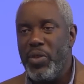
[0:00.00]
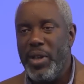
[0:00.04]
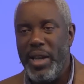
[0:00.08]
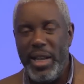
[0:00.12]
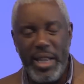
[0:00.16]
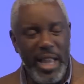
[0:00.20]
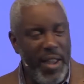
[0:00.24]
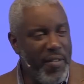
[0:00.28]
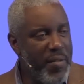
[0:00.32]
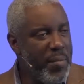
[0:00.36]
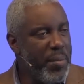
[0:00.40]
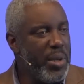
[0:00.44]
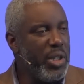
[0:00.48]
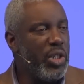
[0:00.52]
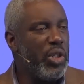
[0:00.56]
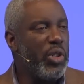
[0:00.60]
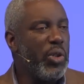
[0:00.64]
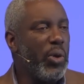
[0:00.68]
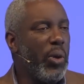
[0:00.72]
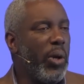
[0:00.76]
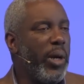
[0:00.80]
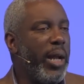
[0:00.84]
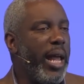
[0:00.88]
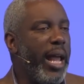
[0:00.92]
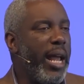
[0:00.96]
And I gave him a
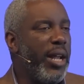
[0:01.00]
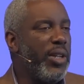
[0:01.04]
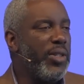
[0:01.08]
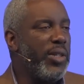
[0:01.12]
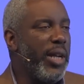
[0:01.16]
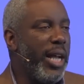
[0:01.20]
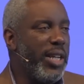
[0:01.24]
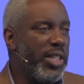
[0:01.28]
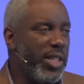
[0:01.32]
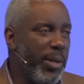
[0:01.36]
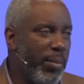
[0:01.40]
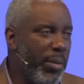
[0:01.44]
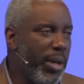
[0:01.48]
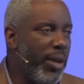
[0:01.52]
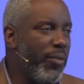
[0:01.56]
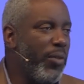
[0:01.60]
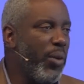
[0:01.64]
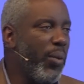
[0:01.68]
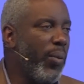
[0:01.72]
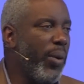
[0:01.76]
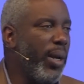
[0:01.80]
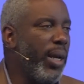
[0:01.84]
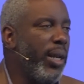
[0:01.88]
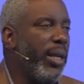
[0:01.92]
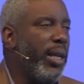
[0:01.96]
short answer. I said, But
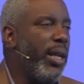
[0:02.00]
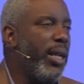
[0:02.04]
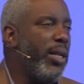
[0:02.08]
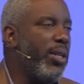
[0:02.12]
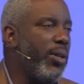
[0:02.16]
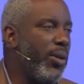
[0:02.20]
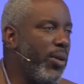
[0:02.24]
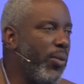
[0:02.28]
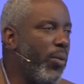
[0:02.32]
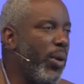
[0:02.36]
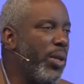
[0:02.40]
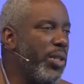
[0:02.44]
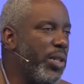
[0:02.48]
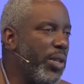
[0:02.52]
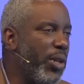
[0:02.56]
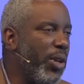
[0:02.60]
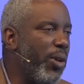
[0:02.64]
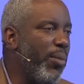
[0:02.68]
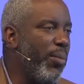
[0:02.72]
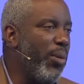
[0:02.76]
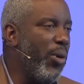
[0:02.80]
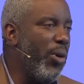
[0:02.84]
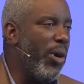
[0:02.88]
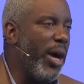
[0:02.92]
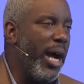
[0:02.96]
if you really need, you want to
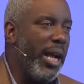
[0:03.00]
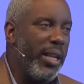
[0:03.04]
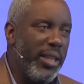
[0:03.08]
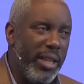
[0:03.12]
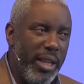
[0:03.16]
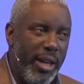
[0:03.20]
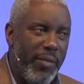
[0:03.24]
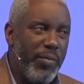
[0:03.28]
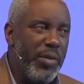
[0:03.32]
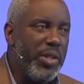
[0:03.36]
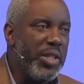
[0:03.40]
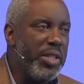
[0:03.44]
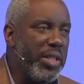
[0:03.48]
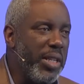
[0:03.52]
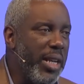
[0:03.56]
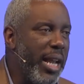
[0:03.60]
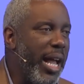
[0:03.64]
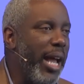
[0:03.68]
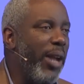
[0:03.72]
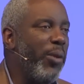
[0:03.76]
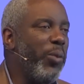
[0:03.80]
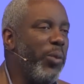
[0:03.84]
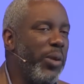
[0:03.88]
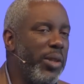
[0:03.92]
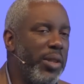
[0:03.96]
know more, I'd love to sit
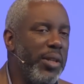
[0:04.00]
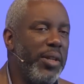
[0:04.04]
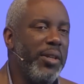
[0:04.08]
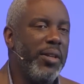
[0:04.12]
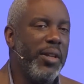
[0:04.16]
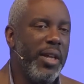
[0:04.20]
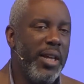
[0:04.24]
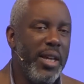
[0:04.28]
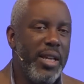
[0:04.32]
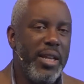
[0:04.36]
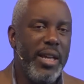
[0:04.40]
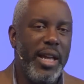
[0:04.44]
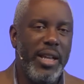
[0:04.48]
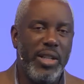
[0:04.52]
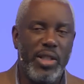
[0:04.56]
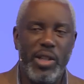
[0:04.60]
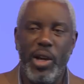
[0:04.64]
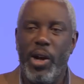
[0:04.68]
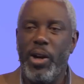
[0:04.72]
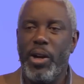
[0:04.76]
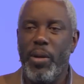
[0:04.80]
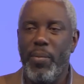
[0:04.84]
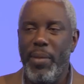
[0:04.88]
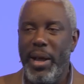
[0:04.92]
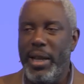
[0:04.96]
down with you and
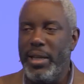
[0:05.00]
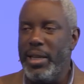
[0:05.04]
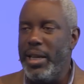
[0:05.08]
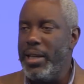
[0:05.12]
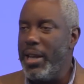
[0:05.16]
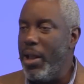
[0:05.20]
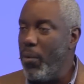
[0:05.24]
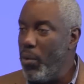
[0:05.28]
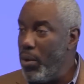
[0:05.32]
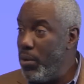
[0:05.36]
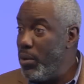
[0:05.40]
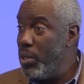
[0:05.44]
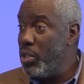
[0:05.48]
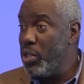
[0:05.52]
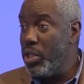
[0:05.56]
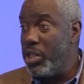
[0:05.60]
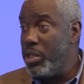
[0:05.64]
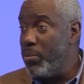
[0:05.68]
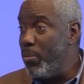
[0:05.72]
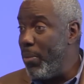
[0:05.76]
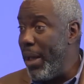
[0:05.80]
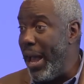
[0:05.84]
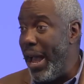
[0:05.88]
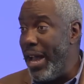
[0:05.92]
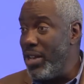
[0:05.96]
talk about that. Now, we were
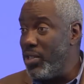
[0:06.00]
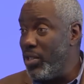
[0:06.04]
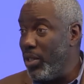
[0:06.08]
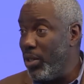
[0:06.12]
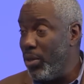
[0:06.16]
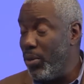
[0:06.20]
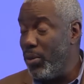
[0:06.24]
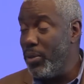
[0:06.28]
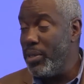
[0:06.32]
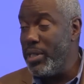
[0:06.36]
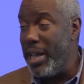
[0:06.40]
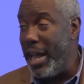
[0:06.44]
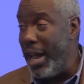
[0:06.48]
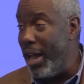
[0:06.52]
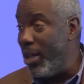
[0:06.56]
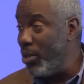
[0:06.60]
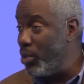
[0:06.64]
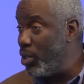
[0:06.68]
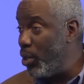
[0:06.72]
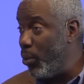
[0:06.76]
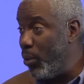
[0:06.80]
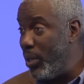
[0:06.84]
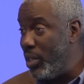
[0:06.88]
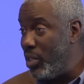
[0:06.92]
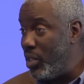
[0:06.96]
just passing through
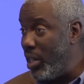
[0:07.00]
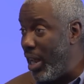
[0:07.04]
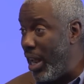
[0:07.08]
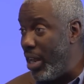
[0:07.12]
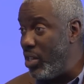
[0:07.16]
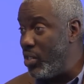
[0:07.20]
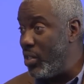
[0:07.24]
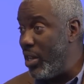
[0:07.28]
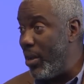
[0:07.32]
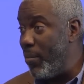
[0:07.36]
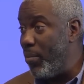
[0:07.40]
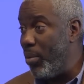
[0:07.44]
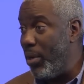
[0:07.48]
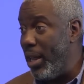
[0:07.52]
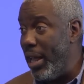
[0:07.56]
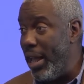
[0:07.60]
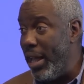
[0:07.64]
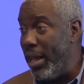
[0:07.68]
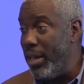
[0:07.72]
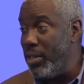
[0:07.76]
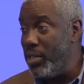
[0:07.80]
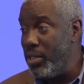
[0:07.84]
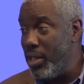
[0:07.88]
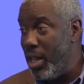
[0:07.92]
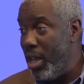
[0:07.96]
town, so we changed our
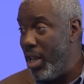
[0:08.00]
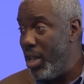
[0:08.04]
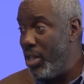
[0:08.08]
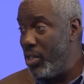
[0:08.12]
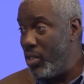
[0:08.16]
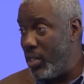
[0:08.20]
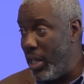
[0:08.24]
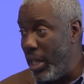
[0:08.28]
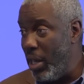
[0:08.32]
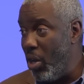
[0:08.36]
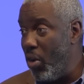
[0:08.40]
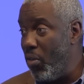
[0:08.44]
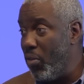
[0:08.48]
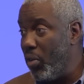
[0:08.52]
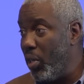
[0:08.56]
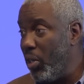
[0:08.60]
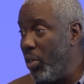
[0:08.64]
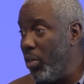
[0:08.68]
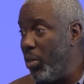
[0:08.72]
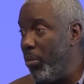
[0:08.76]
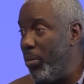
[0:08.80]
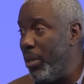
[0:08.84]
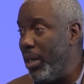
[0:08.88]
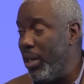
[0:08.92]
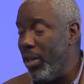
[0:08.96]
plans, stayed over a
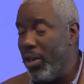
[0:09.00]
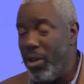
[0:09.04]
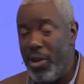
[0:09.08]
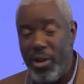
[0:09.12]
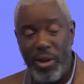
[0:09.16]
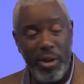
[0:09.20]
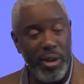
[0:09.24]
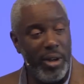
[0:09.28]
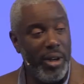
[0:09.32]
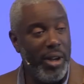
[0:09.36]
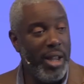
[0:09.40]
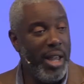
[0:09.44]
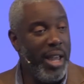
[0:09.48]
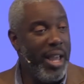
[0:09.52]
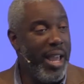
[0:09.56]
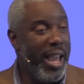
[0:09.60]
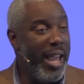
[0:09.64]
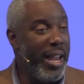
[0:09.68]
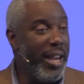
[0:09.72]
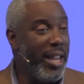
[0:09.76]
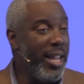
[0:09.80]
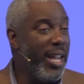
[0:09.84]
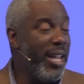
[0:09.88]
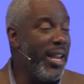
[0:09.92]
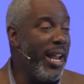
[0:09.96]
little bit longer,
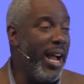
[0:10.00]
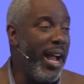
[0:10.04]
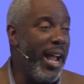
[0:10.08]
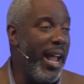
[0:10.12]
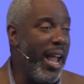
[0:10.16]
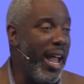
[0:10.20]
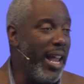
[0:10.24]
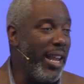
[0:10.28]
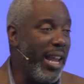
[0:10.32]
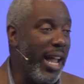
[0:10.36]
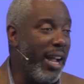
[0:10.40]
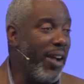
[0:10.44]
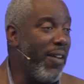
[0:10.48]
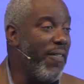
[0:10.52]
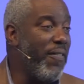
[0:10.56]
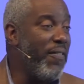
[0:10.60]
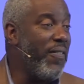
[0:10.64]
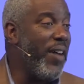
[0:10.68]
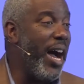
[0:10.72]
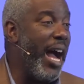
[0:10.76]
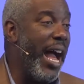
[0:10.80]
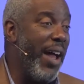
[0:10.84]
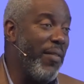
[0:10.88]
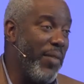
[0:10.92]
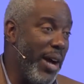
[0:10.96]
and he and I had like a
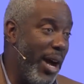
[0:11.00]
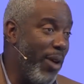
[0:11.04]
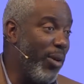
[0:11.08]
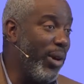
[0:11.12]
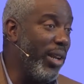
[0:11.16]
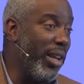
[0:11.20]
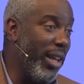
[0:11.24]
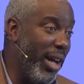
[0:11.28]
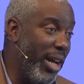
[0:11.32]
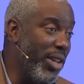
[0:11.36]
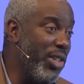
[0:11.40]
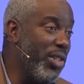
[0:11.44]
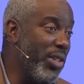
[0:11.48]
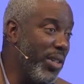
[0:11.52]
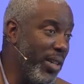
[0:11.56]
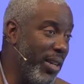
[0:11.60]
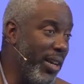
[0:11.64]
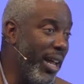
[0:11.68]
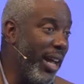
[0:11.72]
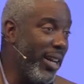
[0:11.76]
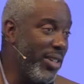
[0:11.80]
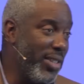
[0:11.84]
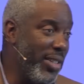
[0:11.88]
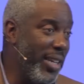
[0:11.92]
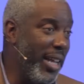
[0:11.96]
five hour lunch
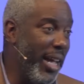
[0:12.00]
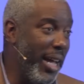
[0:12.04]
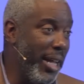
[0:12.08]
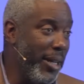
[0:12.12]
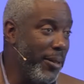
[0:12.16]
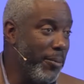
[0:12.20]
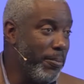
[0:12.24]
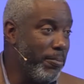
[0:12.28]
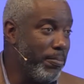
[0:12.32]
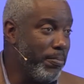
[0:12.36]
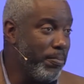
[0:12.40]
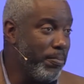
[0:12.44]
the next day.